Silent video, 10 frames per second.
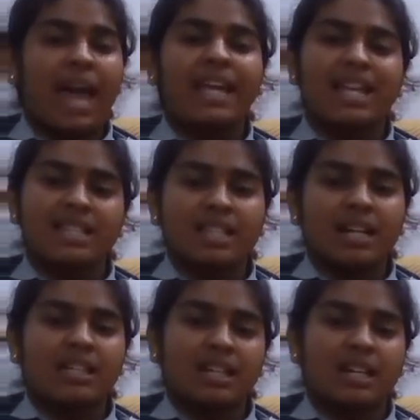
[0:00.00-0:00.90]
I
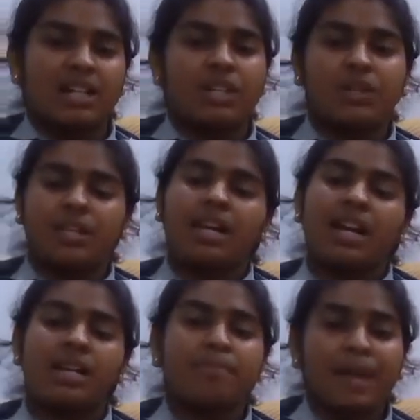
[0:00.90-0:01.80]
constructed it using
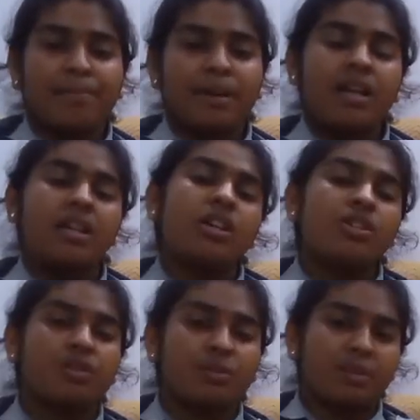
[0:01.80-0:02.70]
colored paper
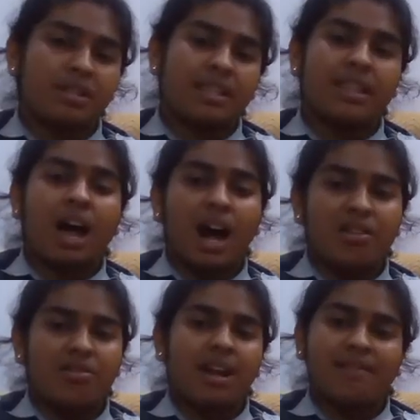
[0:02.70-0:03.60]
to represent the
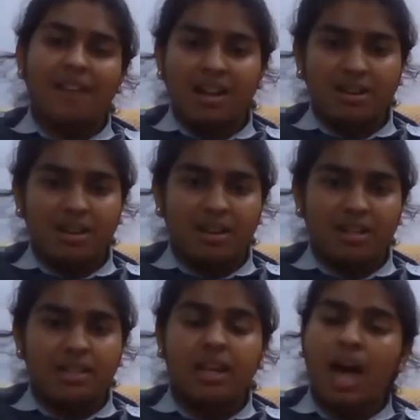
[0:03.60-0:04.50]
artery and
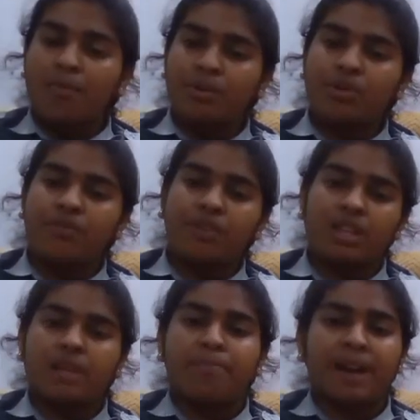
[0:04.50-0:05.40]
ventricles, cardboard for
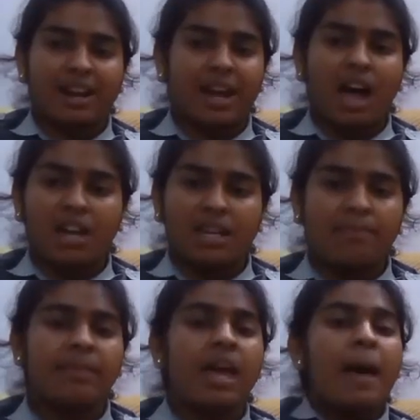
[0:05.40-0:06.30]
the pericardium,